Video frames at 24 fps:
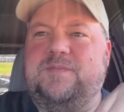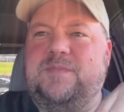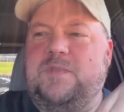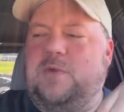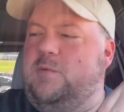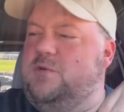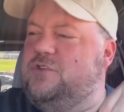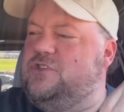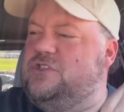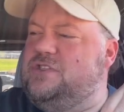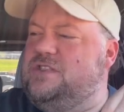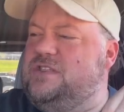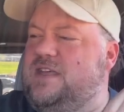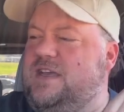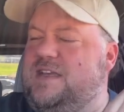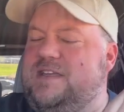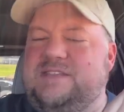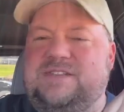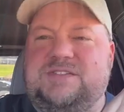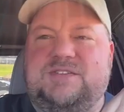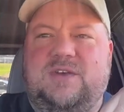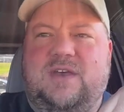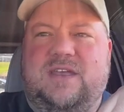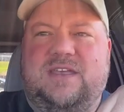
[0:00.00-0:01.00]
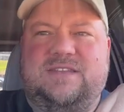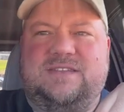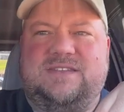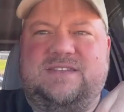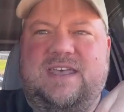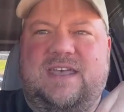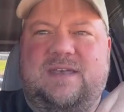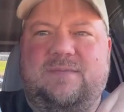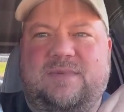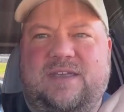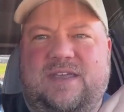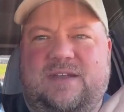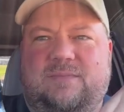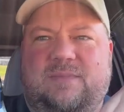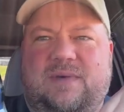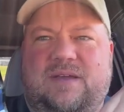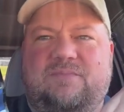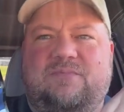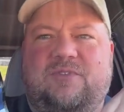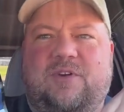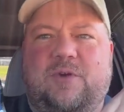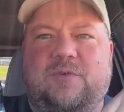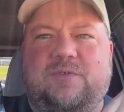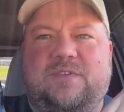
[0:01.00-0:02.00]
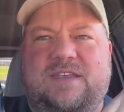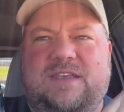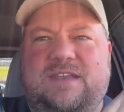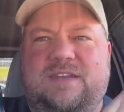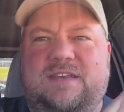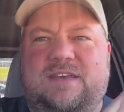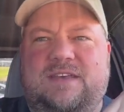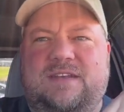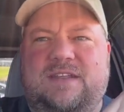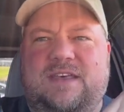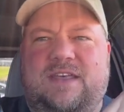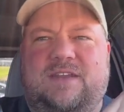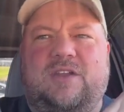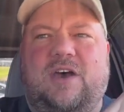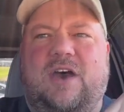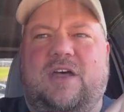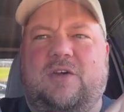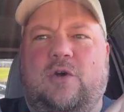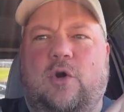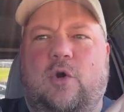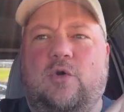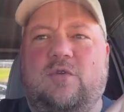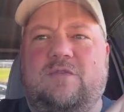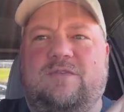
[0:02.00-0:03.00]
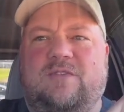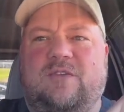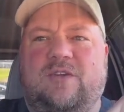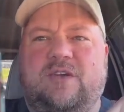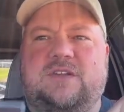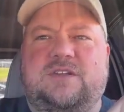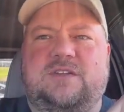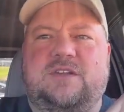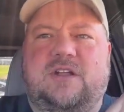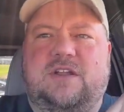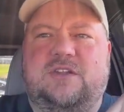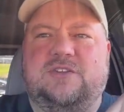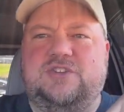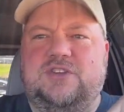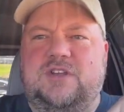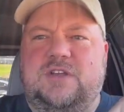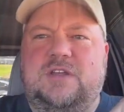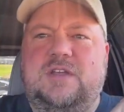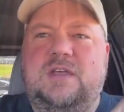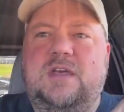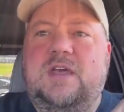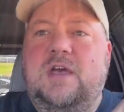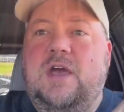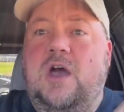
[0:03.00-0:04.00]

which is nice, so I can say I'm getting my protein in and not overindulging.